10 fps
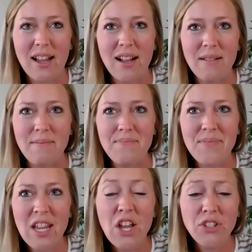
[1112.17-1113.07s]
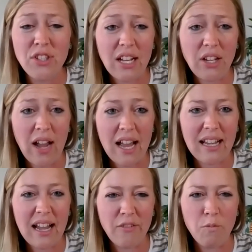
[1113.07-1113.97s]
so that you had
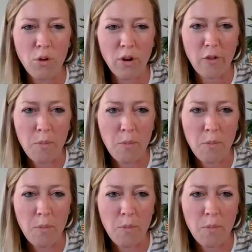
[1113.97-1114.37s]
kind of more of a